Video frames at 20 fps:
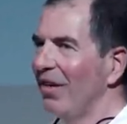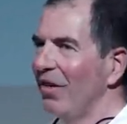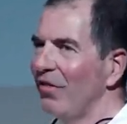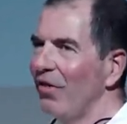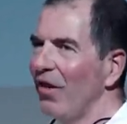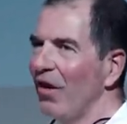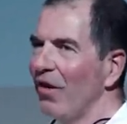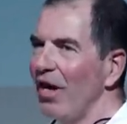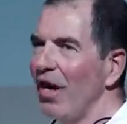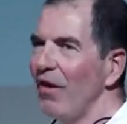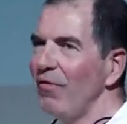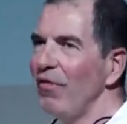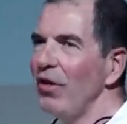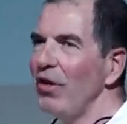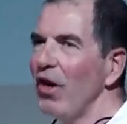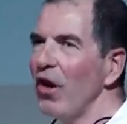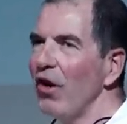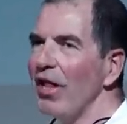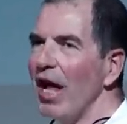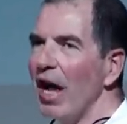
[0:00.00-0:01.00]
So if
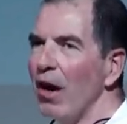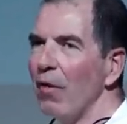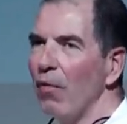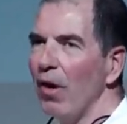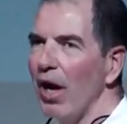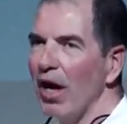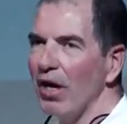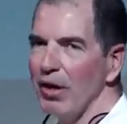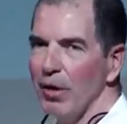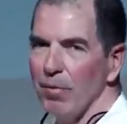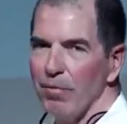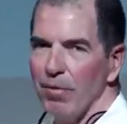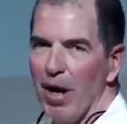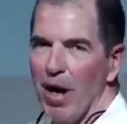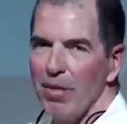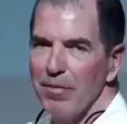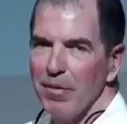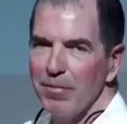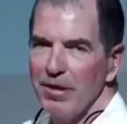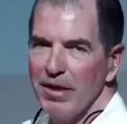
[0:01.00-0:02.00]
you know that well, you're
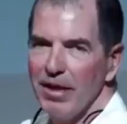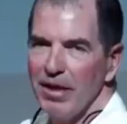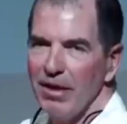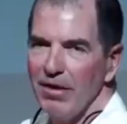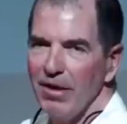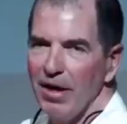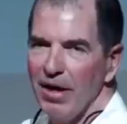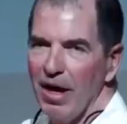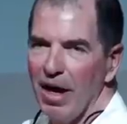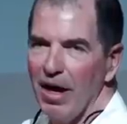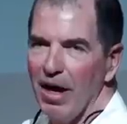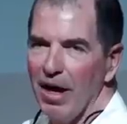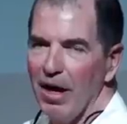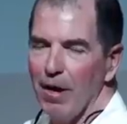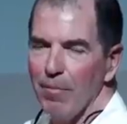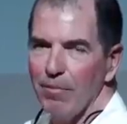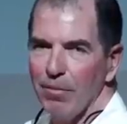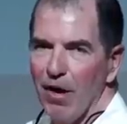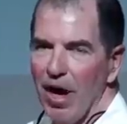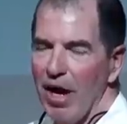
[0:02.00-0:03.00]
probably uh,
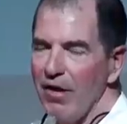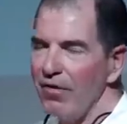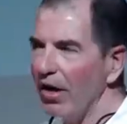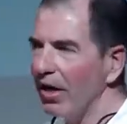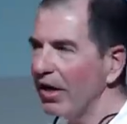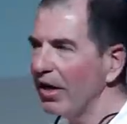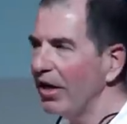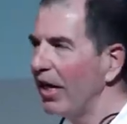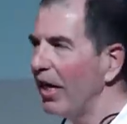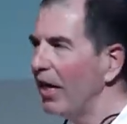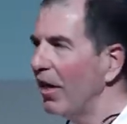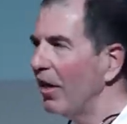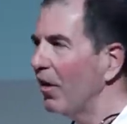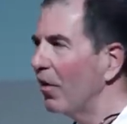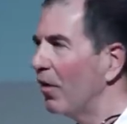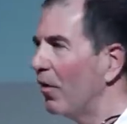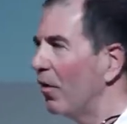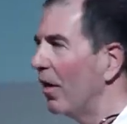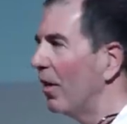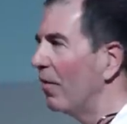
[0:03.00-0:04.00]
a project
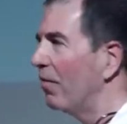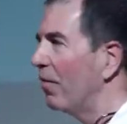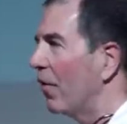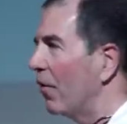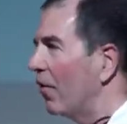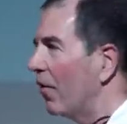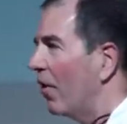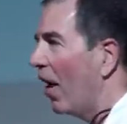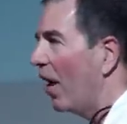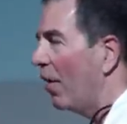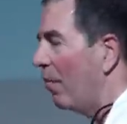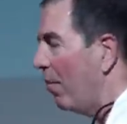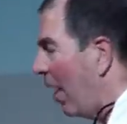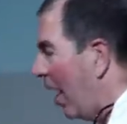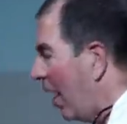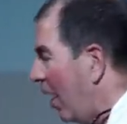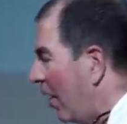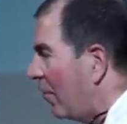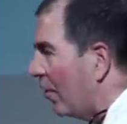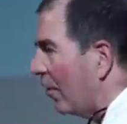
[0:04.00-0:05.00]
leader or a first line
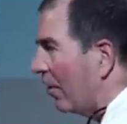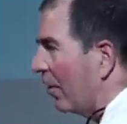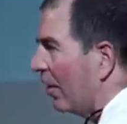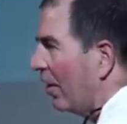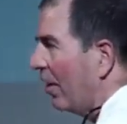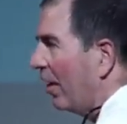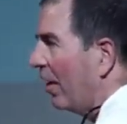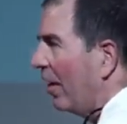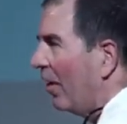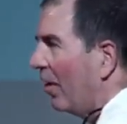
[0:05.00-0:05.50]
manager